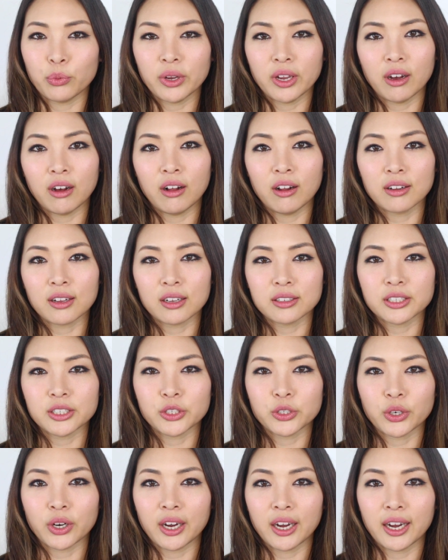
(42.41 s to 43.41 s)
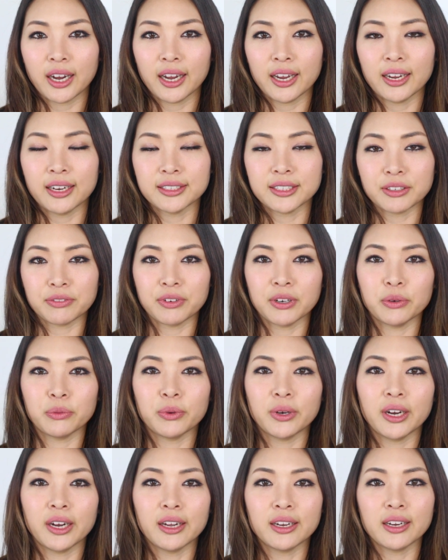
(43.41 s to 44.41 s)
we all got to try a different
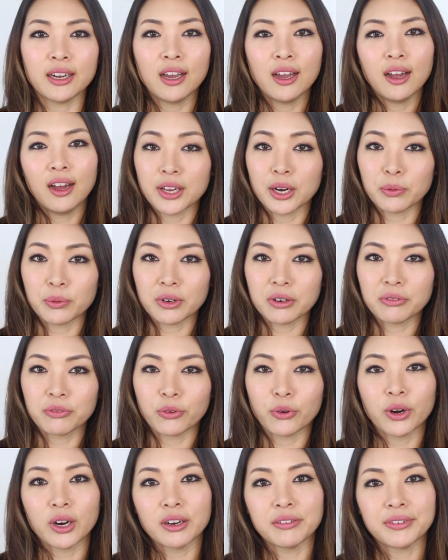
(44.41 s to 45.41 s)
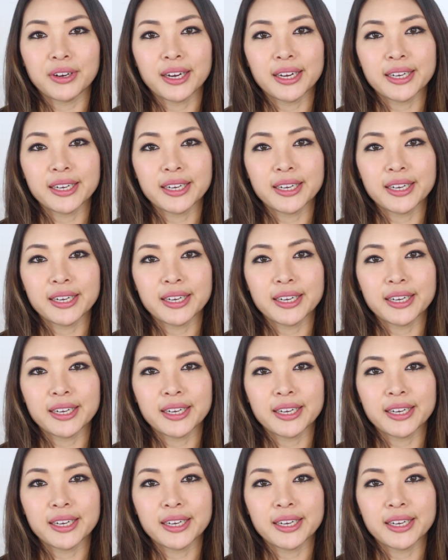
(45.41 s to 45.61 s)
one. There were four of